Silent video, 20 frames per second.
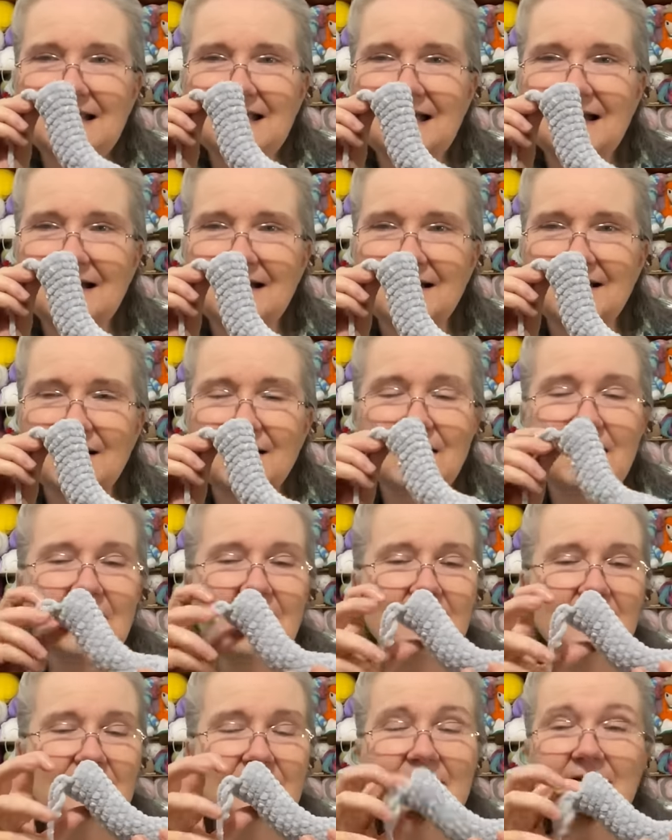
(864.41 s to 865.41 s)

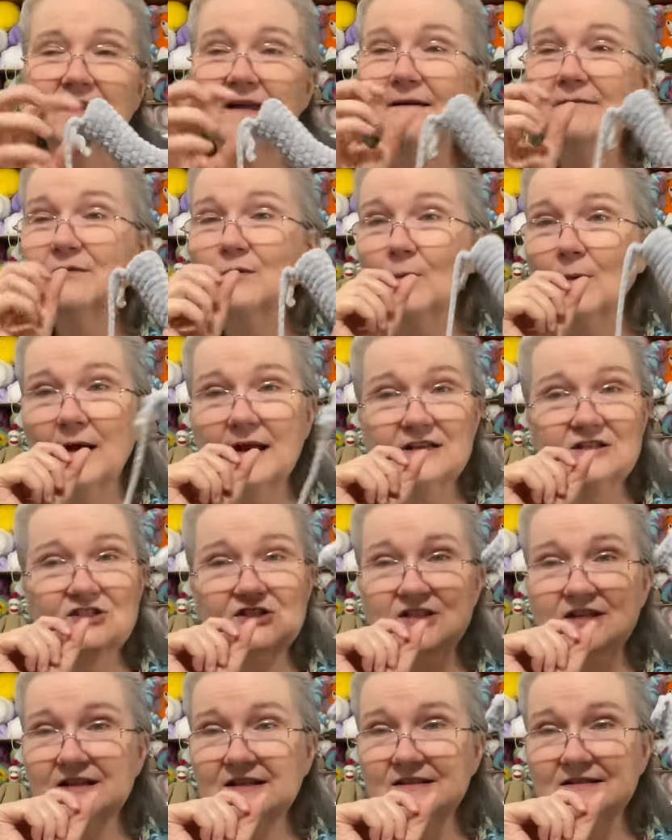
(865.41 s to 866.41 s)
I love the way
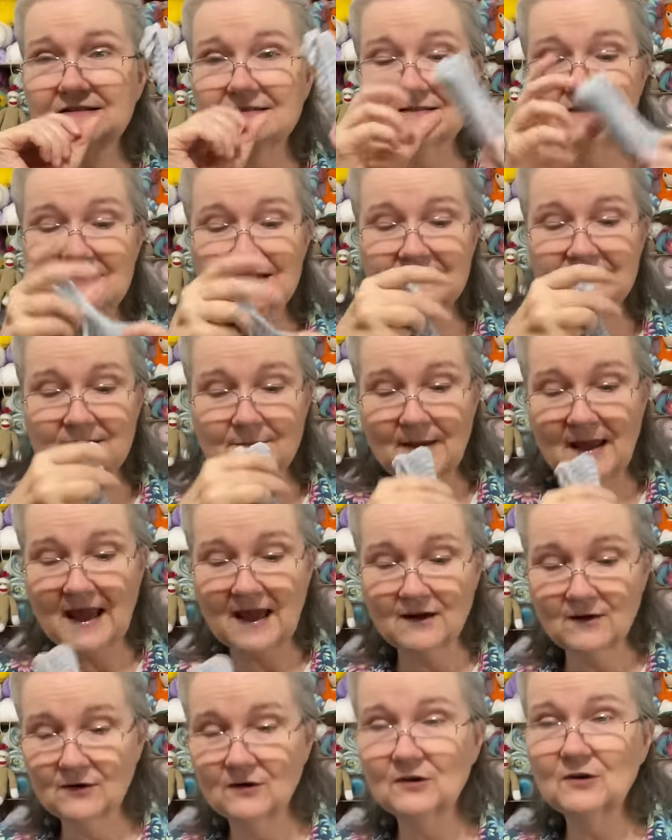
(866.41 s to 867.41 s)
she did the
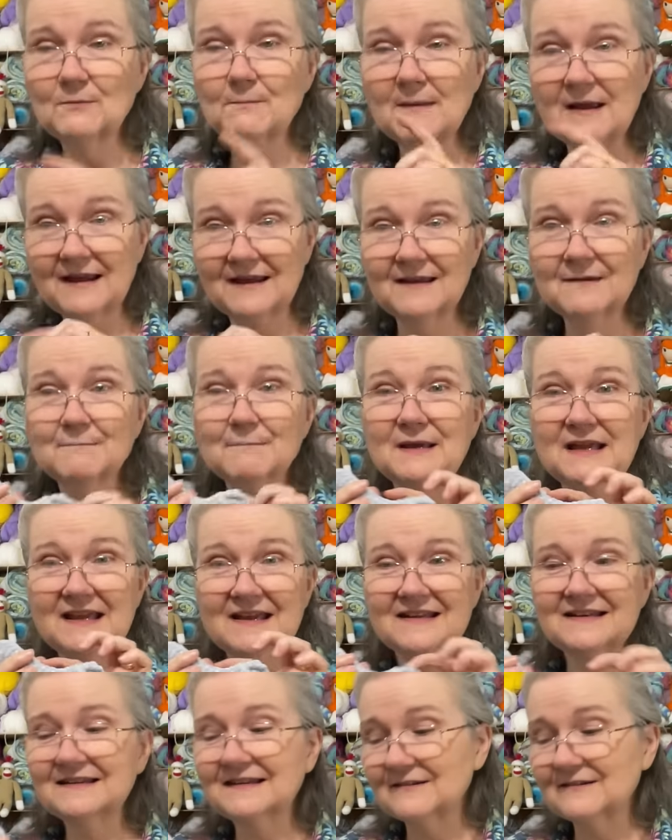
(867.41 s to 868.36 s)
pattern to make it bend.